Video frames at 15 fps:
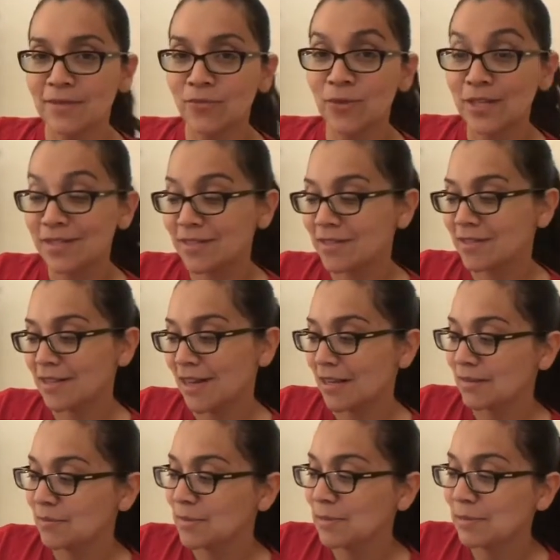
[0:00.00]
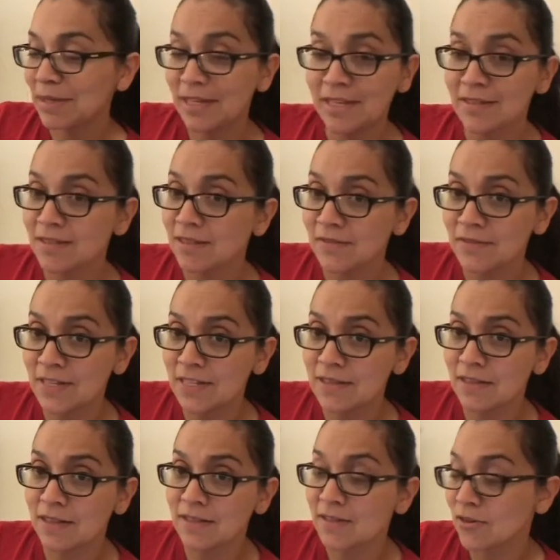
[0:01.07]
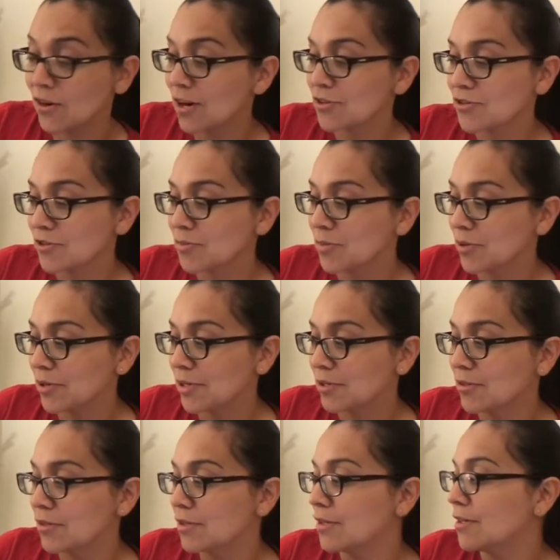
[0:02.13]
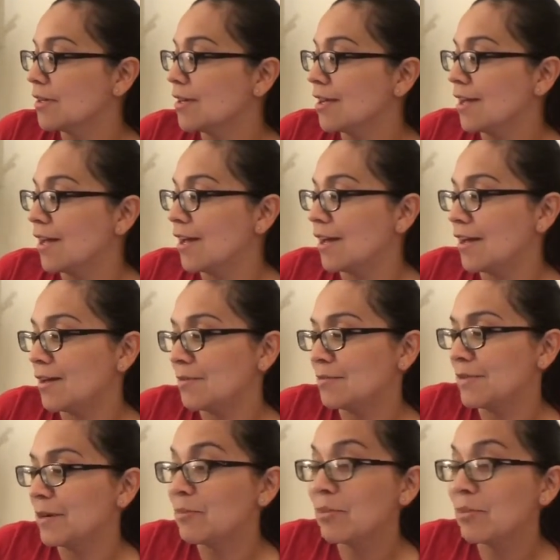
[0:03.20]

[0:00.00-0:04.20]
which, I mean, my kids love these things. They're actually pretty good uh, I'm